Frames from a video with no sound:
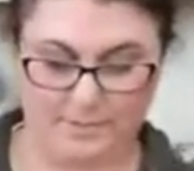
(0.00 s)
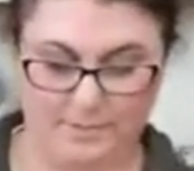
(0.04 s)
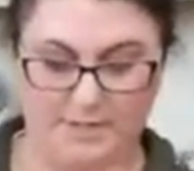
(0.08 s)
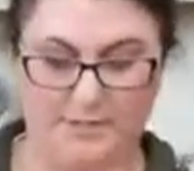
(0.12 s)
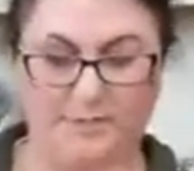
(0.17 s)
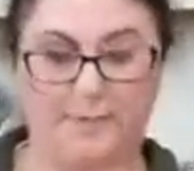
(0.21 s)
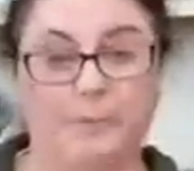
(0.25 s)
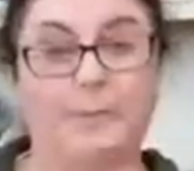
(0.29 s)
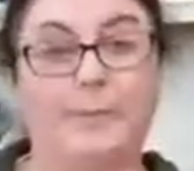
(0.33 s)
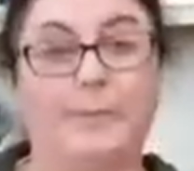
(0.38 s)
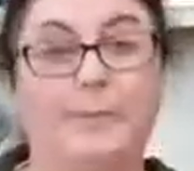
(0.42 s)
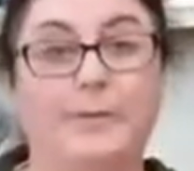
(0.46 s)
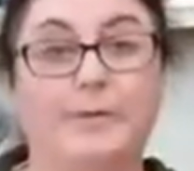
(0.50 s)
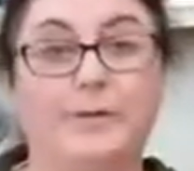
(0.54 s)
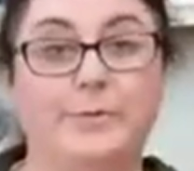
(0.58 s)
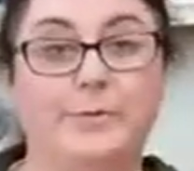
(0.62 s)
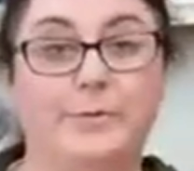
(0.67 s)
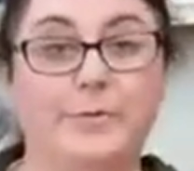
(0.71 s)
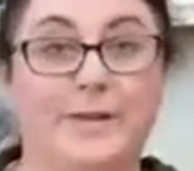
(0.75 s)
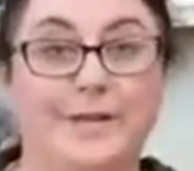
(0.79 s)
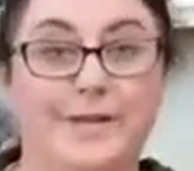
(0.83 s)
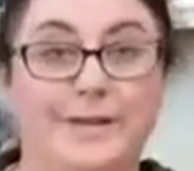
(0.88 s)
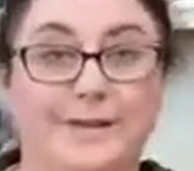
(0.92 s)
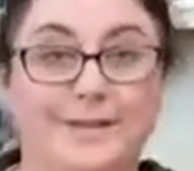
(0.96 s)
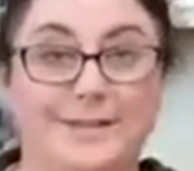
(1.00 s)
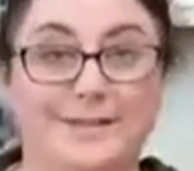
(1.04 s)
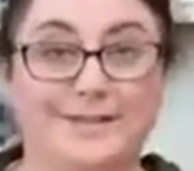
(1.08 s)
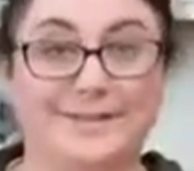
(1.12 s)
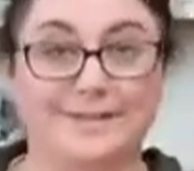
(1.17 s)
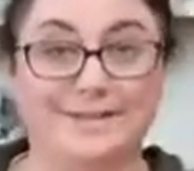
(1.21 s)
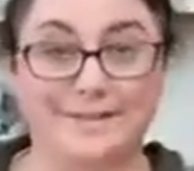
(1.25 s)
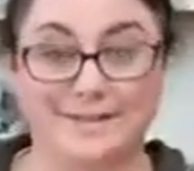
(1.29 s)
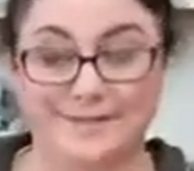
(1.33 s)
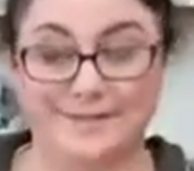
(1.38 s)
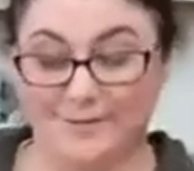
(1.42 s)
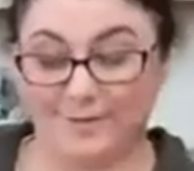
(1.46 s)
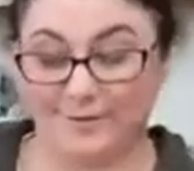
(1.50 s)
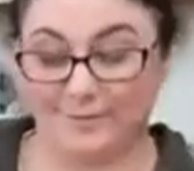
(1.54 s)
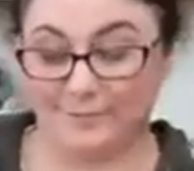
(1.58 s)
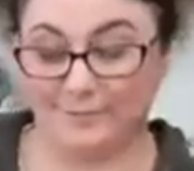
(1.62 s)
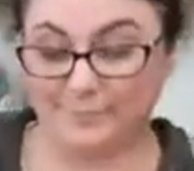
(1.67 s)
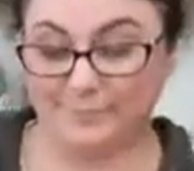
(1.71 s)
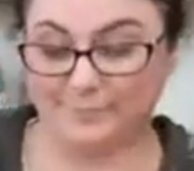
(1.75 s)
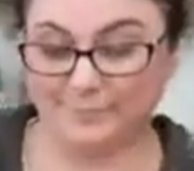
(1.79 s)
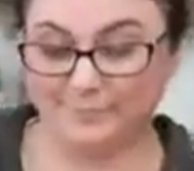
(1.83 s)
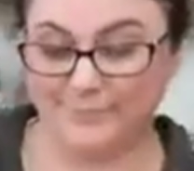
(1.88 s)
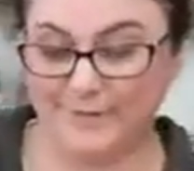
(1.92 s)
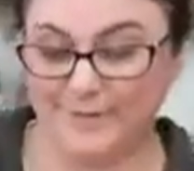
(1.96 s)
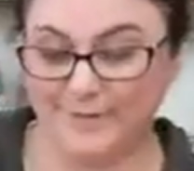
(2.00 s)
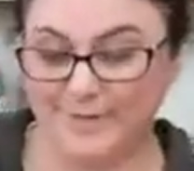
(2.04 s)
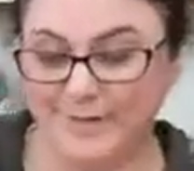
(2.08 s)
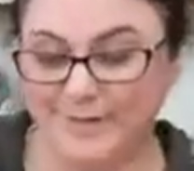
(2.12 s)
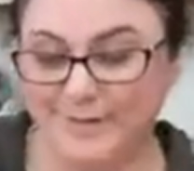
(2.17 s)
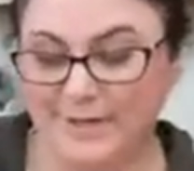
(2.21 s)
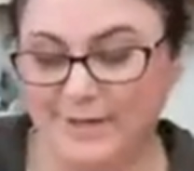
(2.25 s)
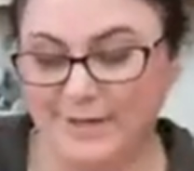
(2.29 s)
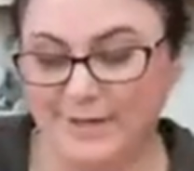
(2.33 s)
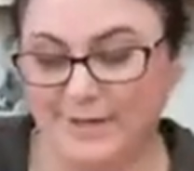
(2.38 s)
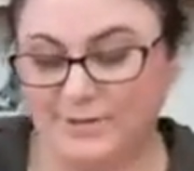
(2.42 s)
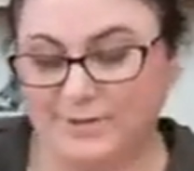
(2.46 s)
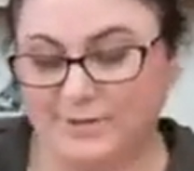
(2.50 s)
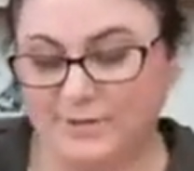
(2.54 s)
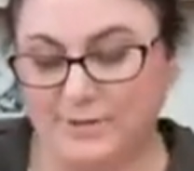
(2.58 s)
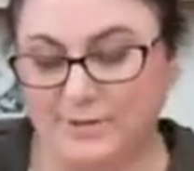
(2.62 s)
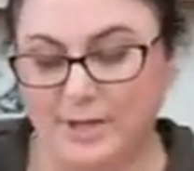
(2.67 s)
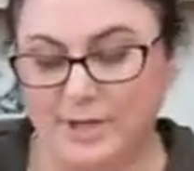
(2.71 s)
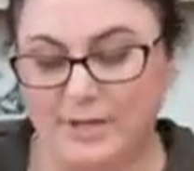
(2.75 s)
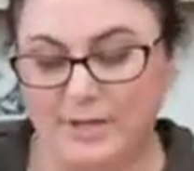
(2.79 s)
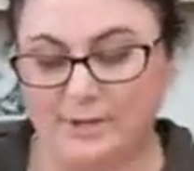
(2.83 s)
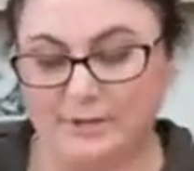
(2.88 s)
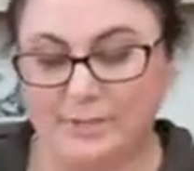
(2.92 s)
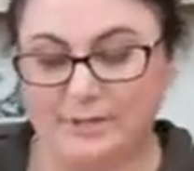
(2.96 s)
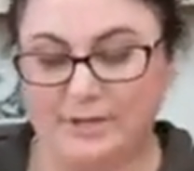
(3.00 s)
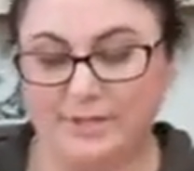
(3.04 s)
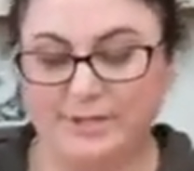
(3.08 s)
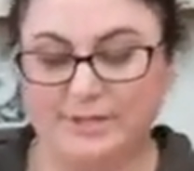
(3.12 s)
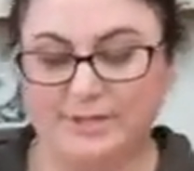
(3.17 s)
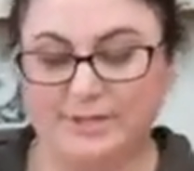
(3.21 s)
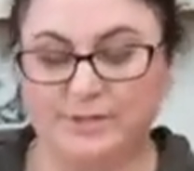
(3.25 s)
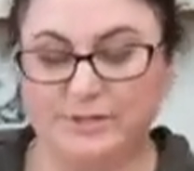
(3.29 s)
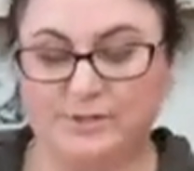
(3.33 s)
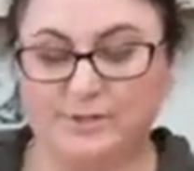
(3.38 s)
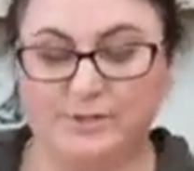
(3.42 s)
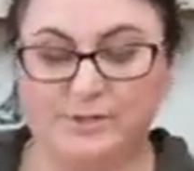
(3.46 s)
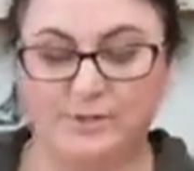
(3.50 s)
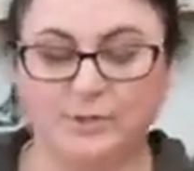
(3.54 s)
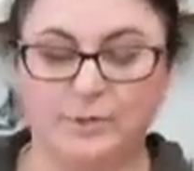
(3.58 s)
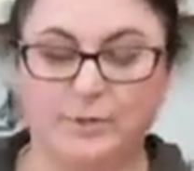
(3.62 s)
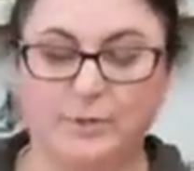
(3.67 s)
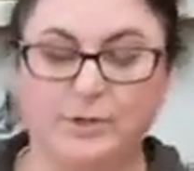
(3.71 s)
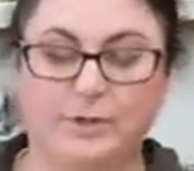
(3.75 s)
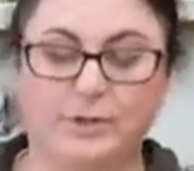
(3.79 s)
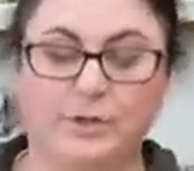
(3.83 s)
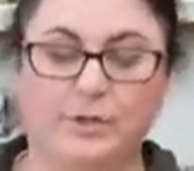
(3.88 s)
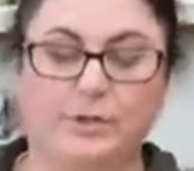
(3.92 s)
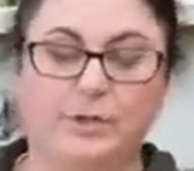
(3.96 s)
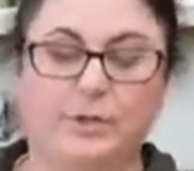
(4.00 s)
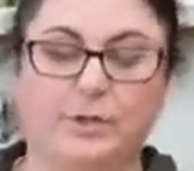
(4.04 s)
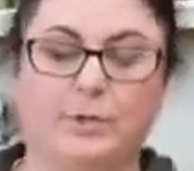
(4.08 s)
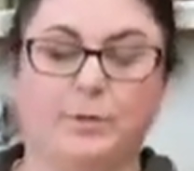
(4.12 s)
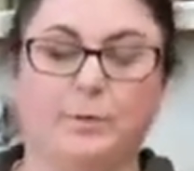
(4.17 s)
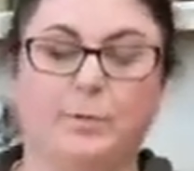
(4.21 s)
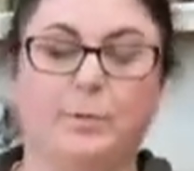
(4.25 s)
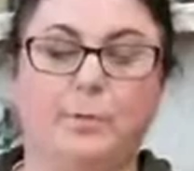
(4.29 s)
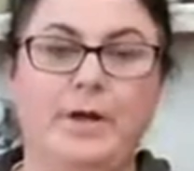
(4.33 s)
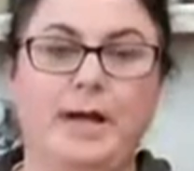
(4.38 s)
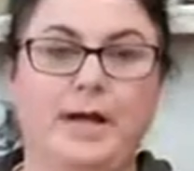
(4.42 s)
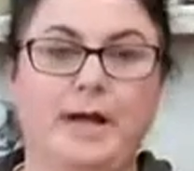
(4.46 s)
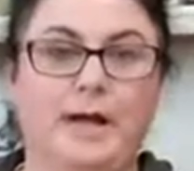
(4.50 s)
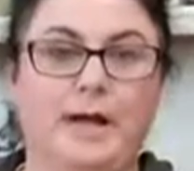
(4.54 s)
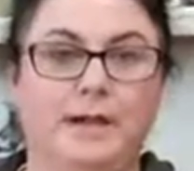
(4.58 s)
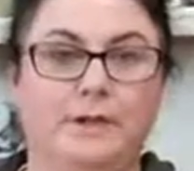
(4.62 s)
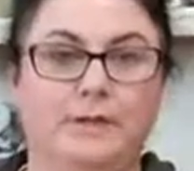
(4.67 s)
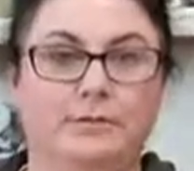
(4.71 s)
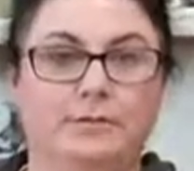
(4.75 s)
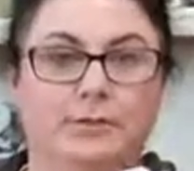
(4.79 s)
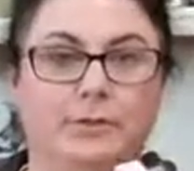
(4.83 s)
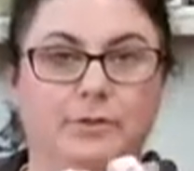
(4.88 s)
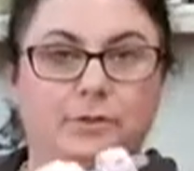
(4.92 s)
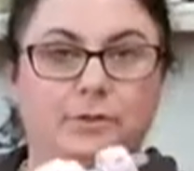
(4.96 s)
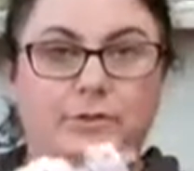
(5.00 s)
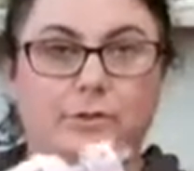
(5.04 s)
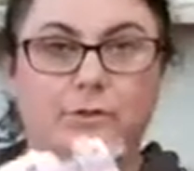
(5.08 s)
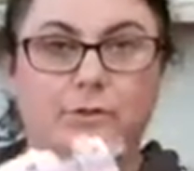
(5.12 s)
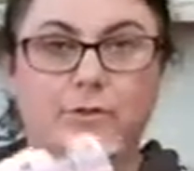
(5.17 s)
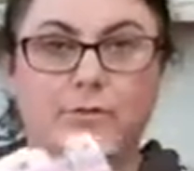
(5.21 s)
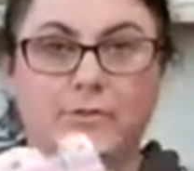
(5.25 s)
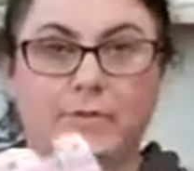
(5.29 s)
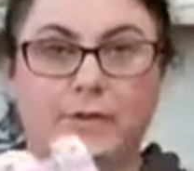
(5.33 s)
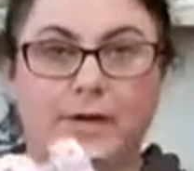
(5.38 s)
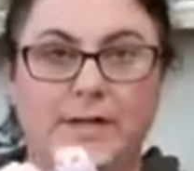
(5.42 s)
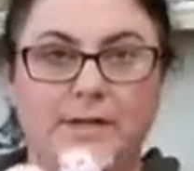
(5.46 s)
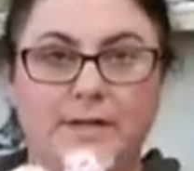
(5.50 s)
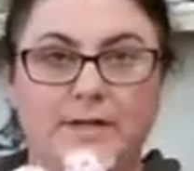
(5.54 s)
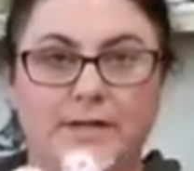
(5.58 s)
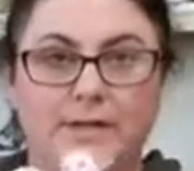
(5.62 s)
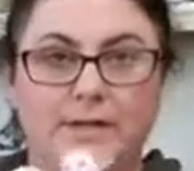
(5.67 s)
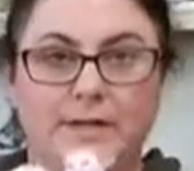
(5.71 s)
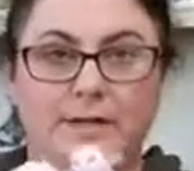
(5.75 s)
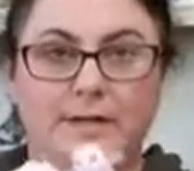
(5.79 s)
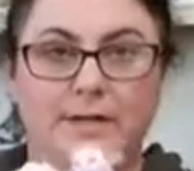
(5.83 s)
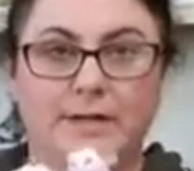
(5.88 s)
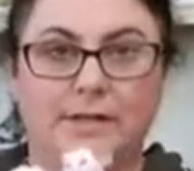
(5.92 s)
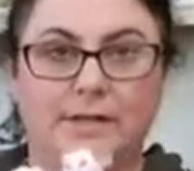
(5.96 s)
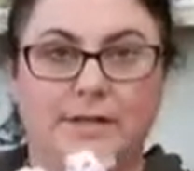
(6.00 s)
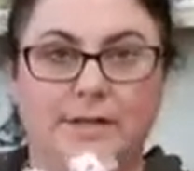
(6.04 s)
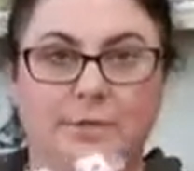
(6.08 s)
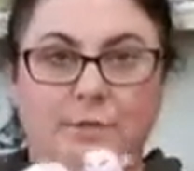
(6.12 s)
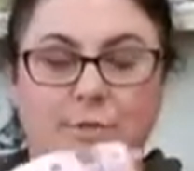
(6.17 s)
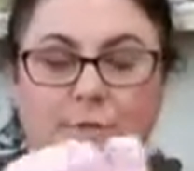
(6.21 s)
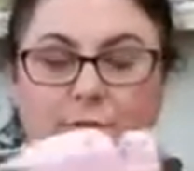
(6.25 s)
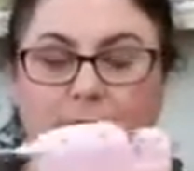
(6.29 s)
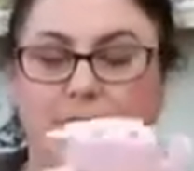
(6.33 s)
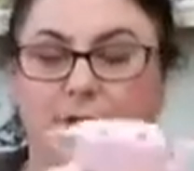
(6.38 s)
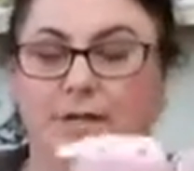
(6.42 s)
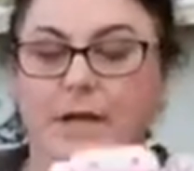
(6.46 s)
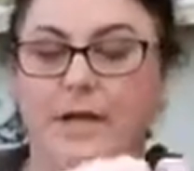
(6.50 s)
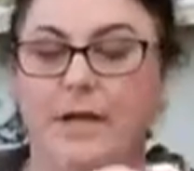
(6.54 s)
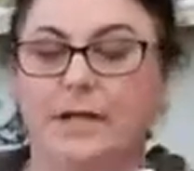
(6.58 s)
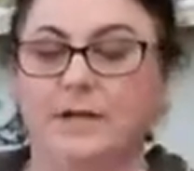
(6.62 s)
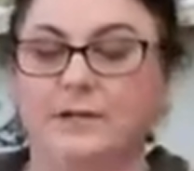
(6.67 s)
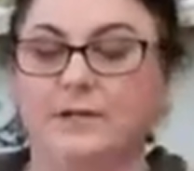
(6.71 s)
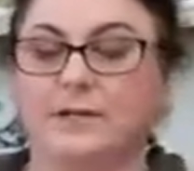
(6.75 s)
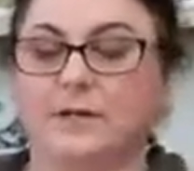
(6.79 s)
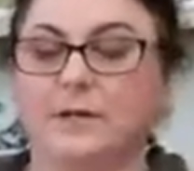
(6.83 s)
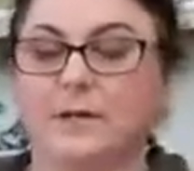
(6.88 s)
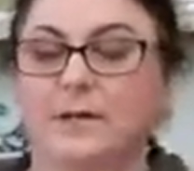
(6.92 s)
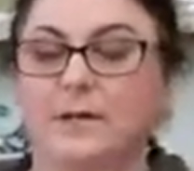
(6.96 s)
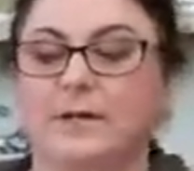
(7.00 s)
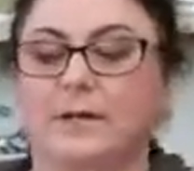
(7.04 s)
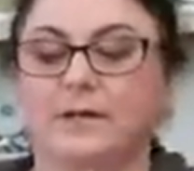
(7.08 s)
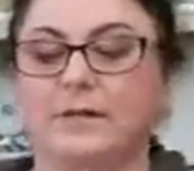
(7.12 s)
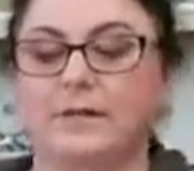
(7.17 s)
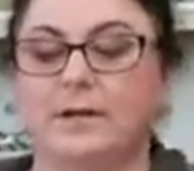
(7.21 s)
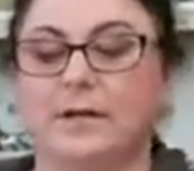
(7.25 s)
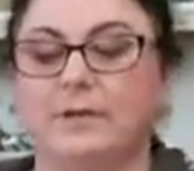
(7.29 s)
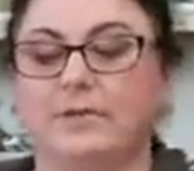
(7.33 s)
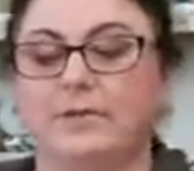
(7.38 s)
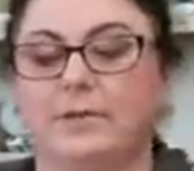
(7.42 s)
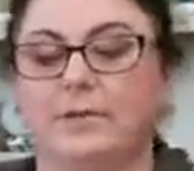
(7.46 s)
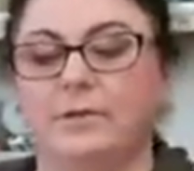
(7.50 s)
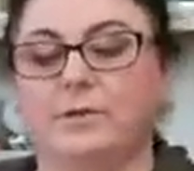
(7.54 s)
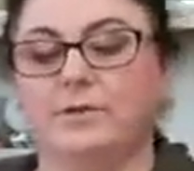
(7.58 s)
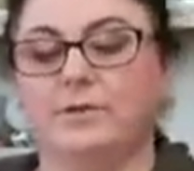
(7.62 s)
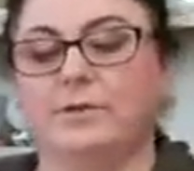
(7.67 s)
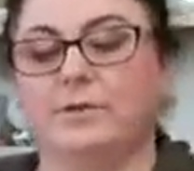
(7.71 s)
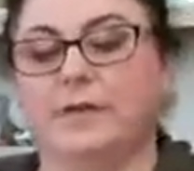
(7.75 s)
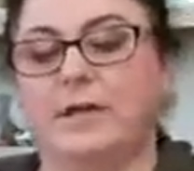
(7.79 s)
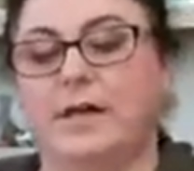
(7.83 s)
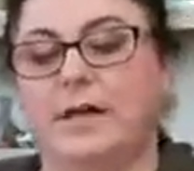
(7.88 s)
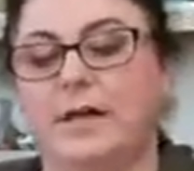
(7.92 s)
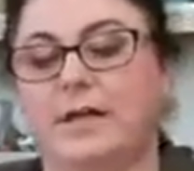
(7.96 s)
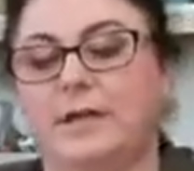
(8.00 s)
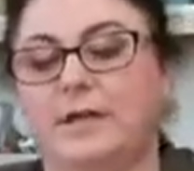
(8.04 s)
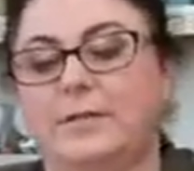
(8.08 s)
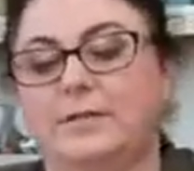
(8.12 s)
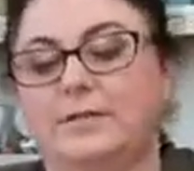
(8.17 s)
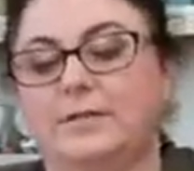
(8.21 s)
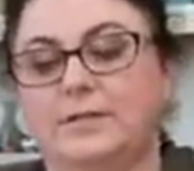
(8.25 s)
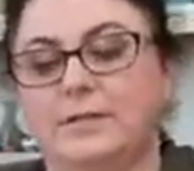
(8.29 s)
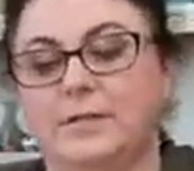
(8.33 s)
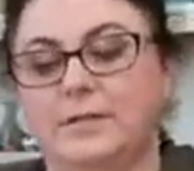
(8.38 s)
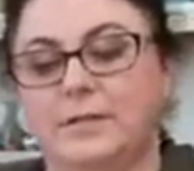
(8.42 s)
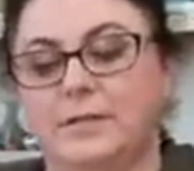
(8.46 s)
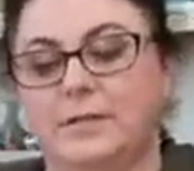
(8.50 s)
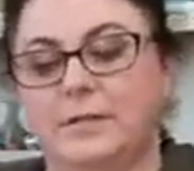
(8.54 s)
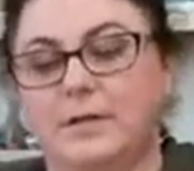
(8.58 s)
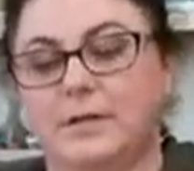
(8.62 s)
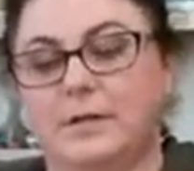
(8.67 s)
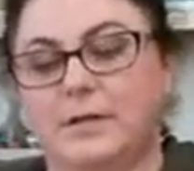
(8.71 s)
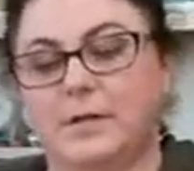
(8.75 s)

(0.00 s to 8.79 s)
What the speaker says: I remembered to plug it in this time. So all I'm going to do is put a little pile of glue right in there where the knots are. Cover those knots.